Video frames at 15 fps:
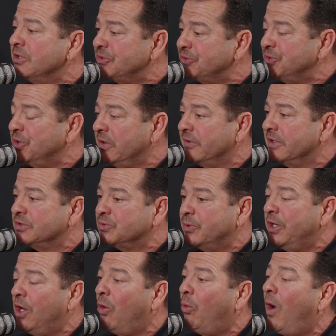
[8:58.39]
service. We
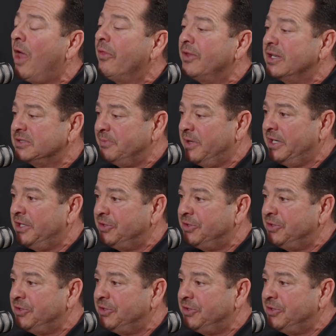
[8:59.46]
don't want this many